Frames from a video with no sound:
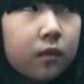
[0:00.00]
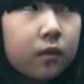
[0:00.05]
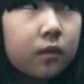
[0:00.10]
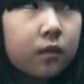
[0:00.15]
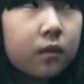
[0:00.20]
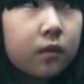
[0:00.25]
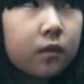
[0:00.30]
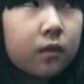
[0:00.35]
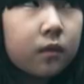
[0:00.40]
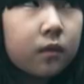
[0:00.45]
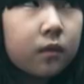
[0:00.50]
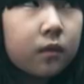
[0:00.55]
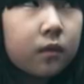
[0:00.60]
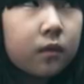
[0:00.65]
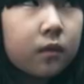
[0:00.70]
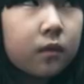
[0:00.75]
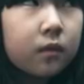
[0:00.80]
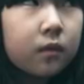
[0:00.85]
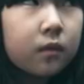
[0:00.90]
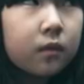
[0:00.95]

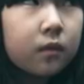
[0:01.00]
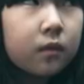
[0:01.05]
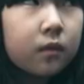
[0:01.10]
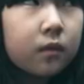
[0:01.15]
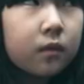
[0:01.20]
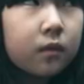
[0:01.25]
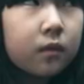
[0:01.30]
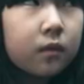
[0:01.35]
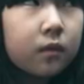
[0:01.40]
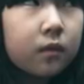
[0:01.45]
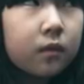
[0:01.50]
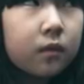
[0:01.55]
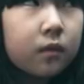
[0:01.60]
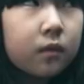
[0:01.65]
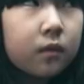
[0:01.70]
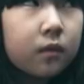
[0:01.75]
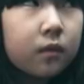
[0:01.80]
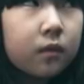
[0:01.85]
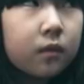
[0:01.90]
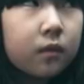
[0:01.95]

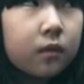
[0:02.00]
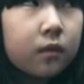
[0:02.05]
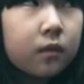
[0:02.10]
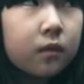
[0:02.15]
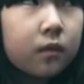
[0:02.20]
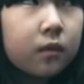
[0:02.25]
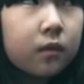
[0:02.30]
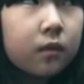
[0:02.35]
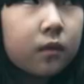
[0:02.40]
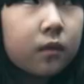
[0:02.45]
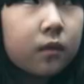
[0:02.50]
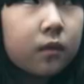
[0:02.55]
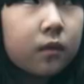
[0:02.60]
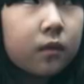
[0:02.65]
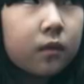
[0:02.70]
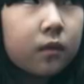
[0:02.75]
(not speaking)